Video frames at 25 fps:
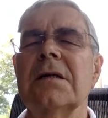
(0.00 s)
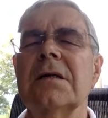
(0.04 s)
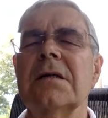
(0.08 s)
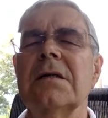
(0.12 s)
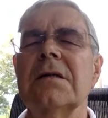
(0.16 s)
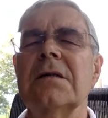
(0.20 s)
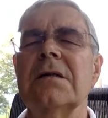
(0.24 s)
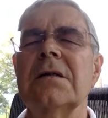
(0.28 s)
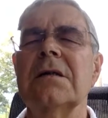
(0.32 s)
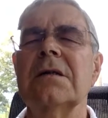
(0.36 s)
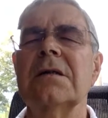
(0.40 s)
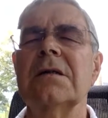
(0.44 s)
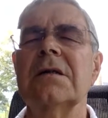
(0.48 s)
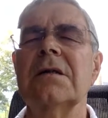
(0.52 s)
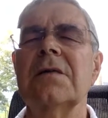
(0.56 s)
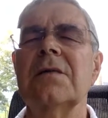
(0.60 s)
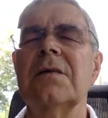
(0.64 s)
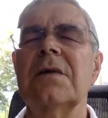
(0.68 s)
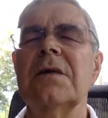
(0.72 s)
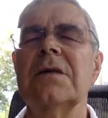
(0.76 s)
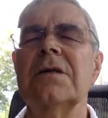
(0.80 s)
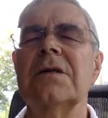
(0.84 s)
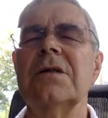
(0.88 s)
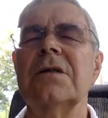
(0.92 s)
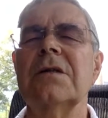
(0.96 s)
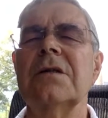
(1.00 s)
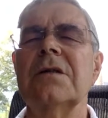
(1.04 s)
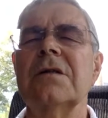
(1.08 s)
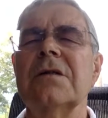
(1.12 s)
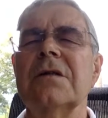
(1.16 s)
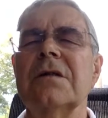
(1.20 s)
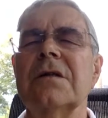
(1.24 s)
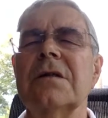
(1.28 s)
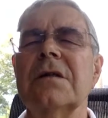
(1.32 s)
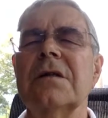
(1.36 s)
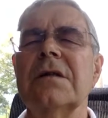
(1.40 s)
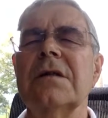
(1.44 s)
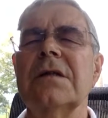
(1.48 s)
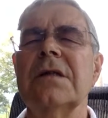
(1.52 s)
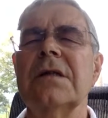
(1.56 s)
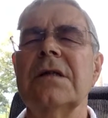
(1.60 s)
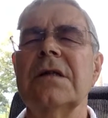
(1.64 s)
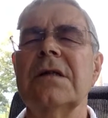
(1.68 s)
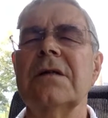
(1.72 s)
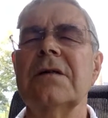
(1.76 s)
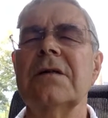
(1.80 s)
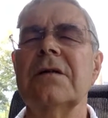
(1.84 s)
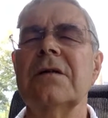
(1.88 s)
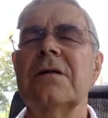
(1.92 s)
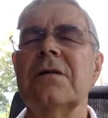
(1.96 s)
So just imagine your seat
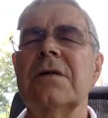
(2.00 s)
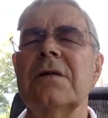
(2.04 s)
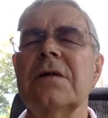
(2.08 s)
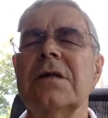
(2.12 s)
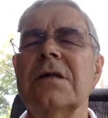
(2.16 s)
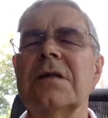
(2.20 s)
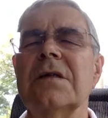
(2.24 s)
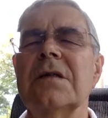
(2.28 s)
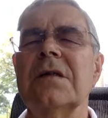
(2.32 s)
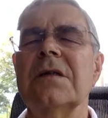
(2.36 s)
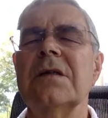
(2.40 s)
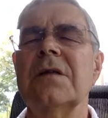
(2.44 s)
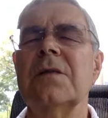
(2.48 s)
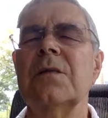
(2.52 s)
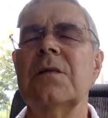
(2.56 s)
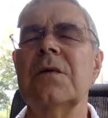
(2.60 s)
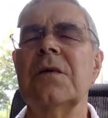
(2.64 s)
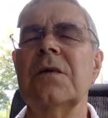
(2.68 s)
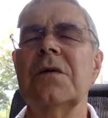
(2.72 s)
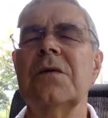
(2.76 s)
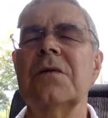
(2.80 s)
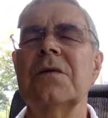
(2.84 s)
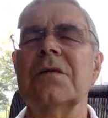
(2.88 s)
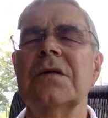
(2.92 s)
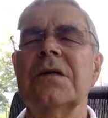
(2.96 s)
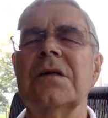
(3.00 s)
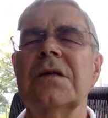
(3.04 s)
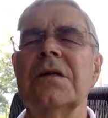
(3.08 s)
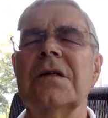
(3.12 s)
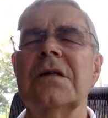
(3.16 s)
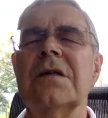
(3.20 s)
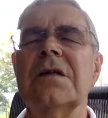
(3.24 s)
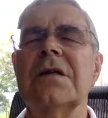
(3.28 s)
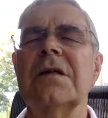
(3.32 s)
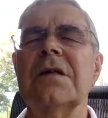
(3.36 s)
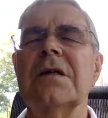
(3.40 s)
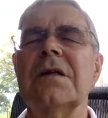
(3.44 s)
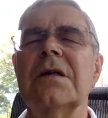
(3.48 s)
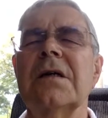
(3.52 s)
area where your sitting bones are.